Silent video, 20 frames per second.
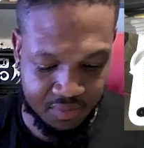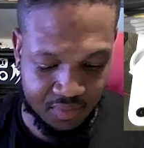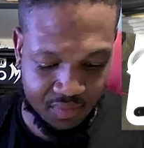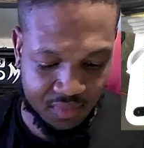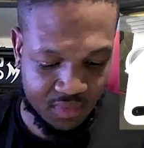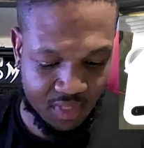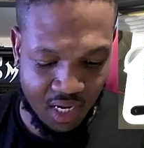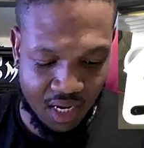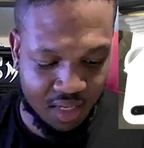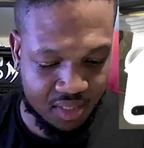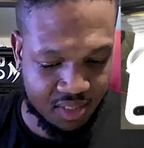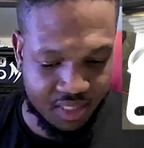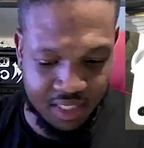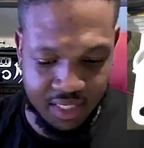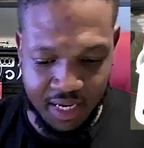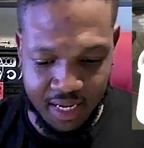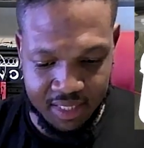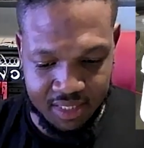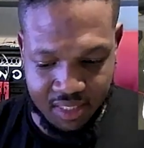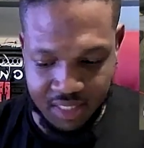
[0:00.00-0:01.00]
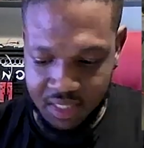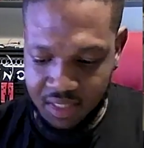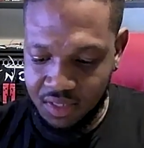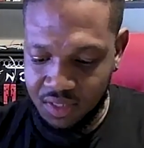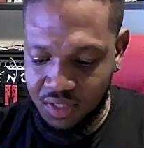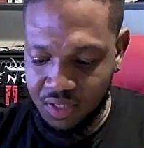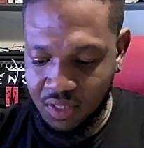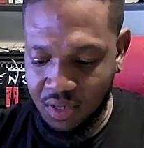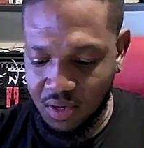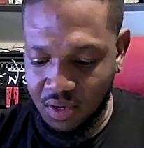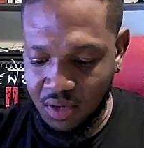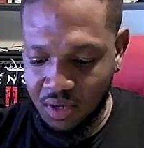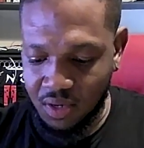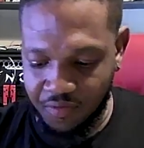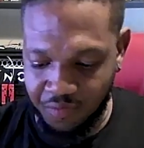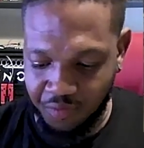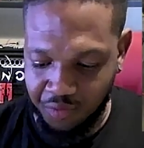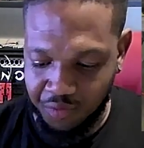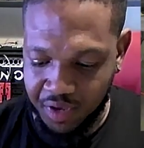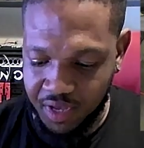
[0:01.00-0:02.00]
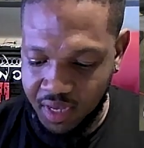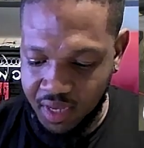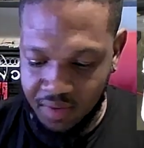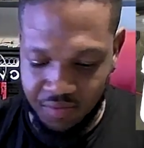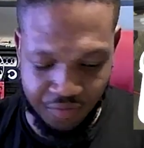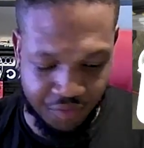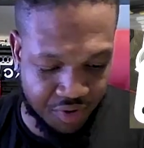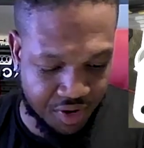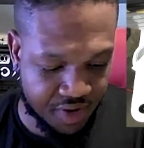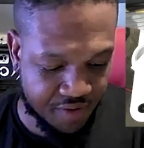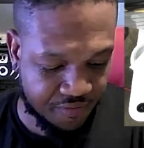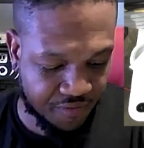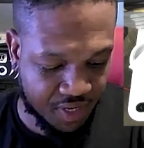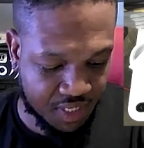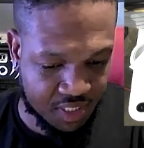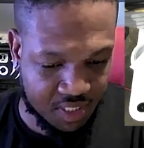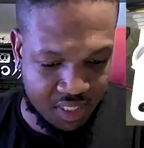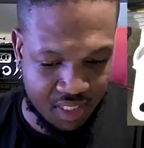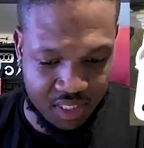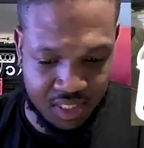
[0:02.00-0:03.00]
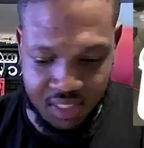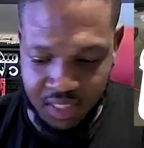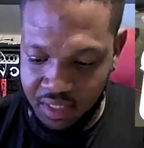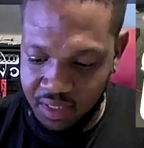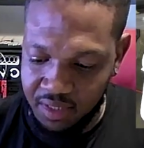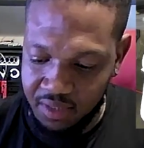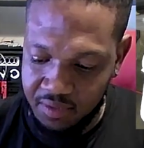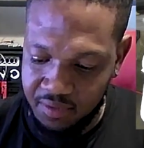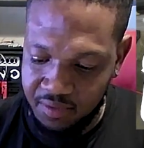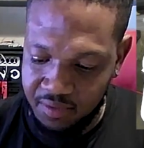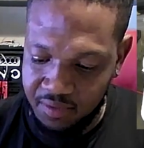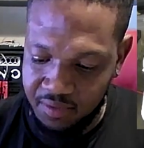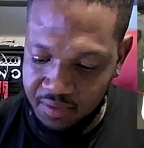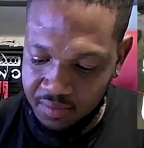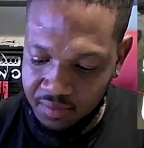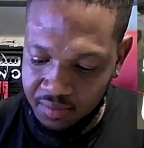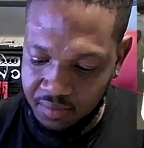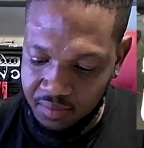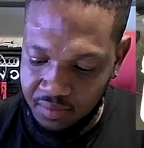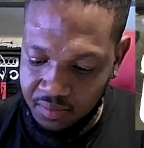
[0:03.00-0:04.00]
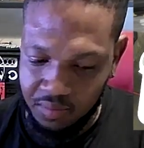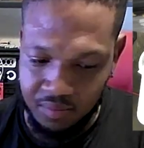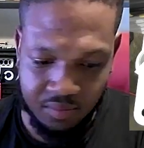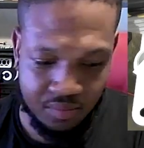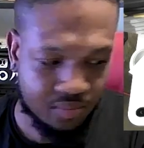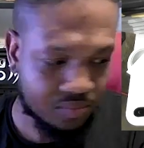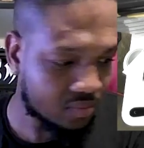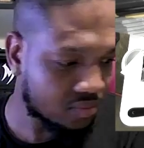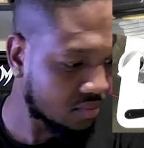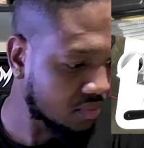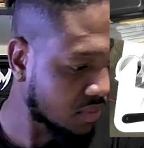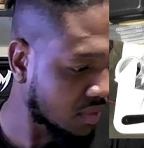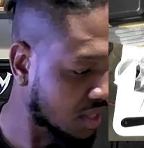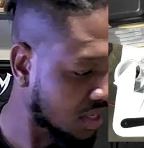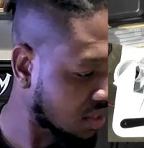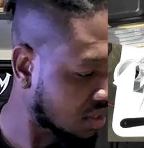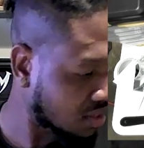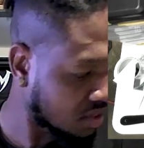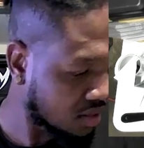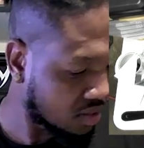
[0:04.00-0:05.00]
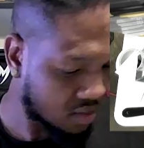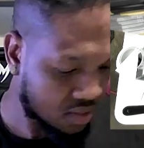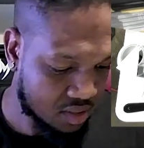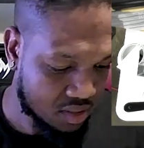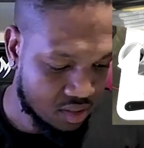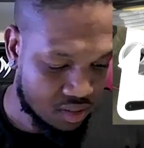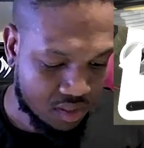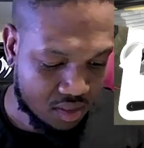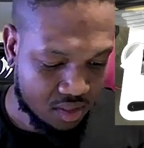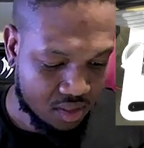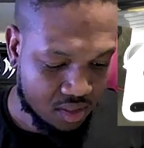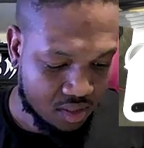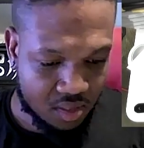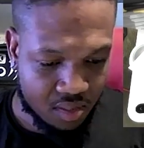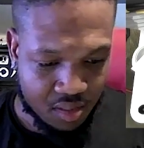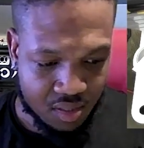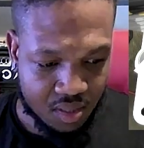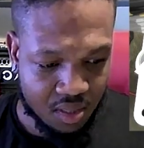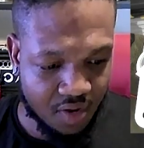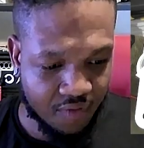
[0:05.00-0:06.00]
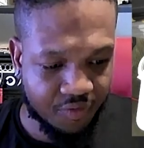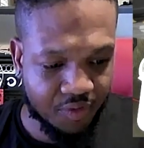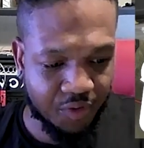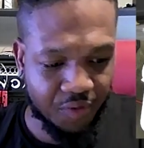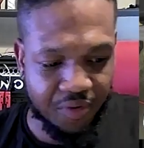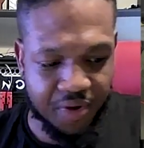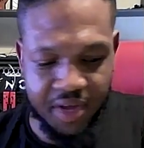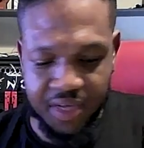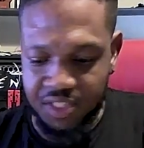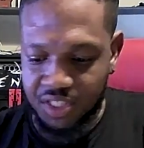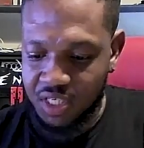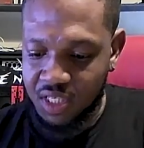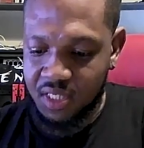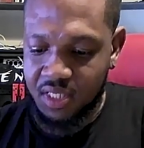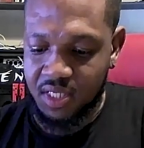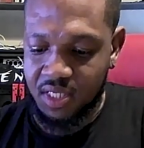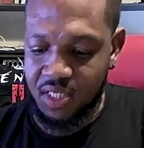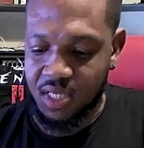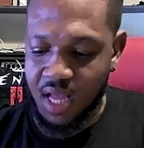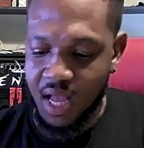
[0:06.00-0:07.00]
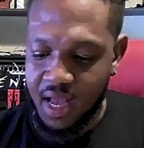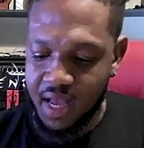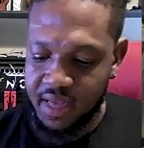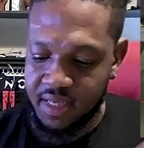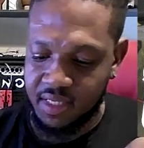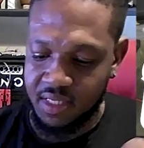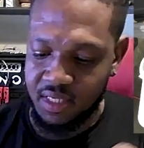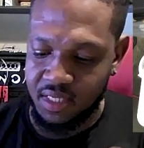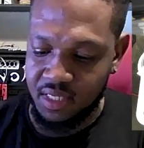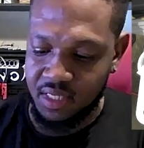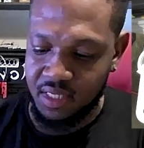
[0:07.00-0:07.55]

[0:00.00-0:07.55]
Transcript: I don't think that's it. So I'm gonna have to refix this here. I have to readjust this, guys.